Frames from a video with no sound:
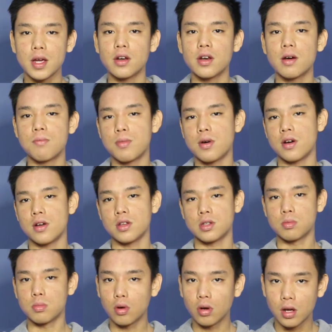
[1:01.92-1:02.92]
bigger number
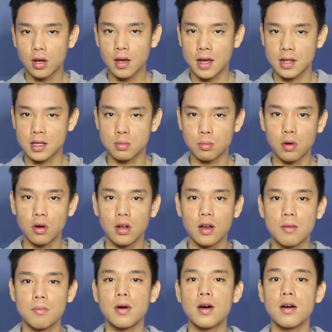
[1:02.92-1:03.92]
smaller and smaller
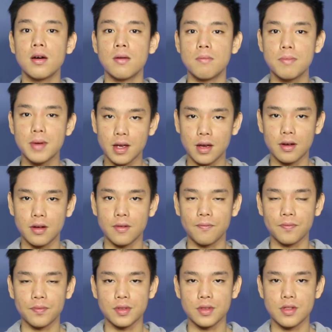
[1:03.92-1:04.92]
number bigger?
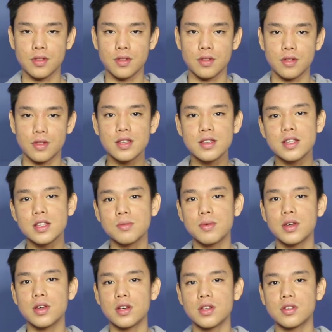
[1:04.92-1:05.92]
This is
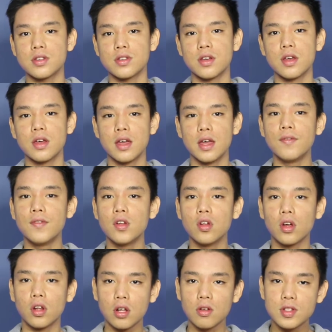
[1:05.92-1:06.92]
because if you
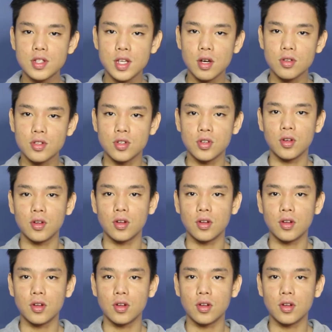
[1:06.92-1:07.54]
look closely onto